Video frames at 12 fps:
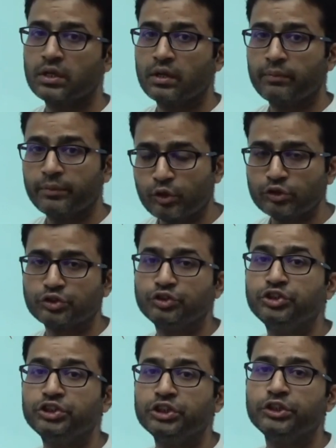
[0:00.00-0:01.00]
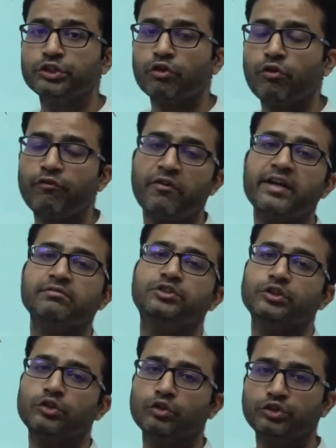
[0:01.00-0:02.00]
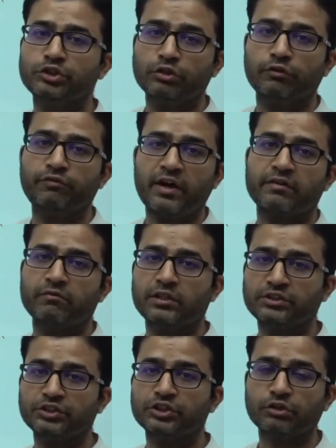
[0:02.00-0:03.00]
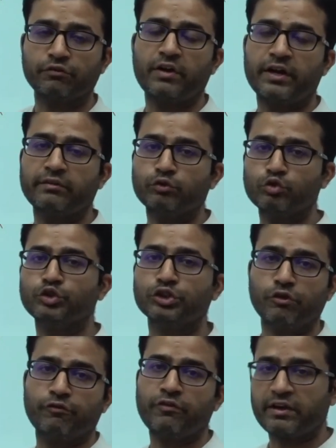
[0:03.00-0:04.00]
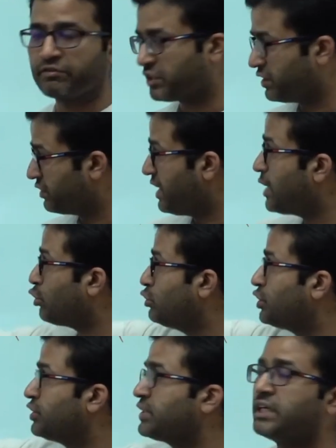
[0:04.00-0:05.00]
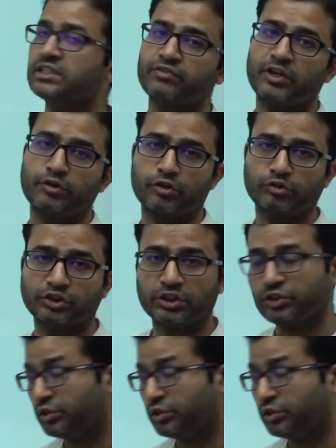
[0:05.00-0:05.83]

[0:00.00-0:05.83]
Because 050, 051, 052, 053, that also satisfy your question.